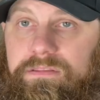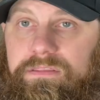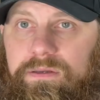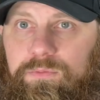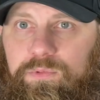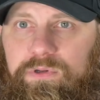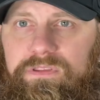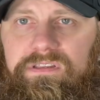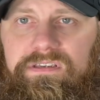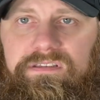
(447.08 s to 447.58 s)

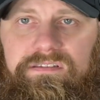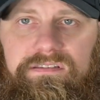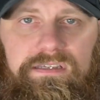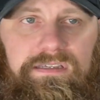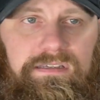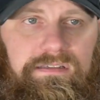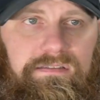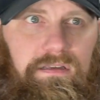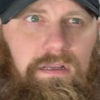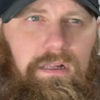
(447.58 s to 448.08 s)
with this
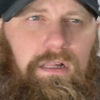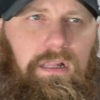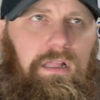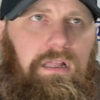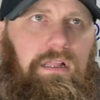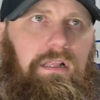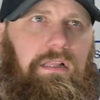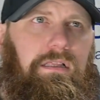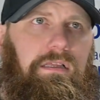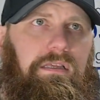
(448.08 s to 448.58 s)
is
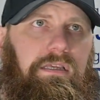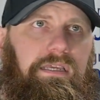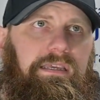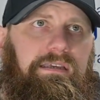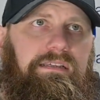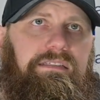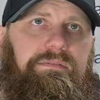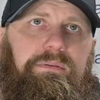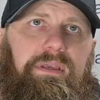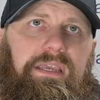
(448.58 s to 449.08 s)
he
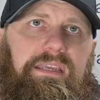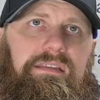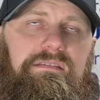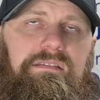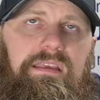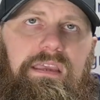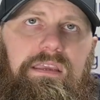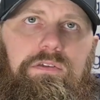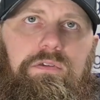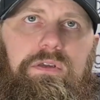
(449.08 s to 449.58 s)
explains
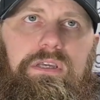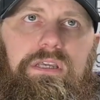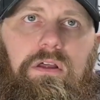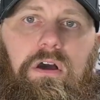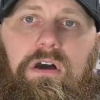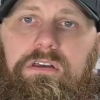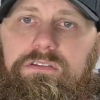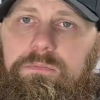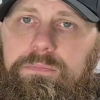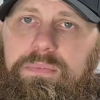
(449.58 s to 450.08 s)
that you can
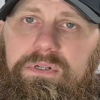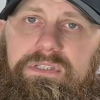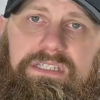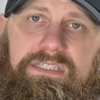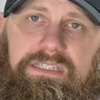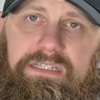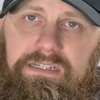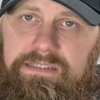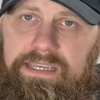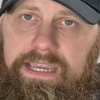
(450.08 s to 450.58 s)
also put
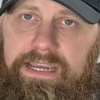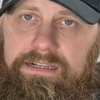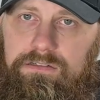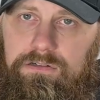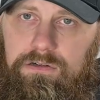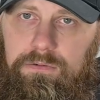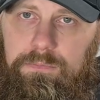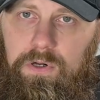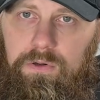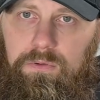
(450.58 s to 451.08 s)
this in a
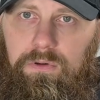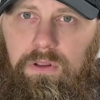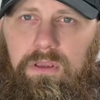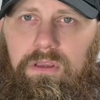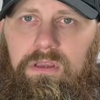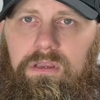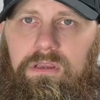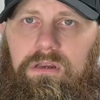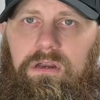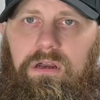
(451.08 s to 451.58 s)
tactical mode.
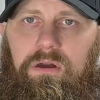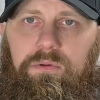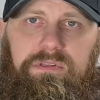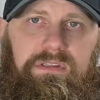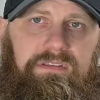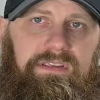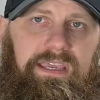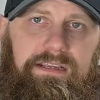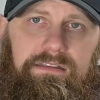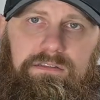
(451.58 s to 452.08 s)
With the
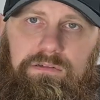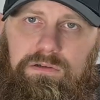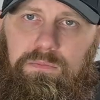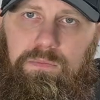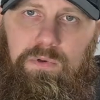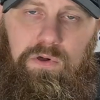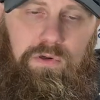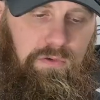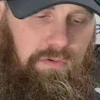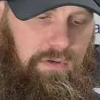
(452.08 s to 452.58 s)
tactical
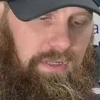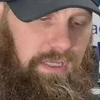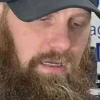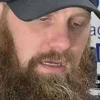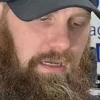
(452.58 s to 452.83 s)
mode,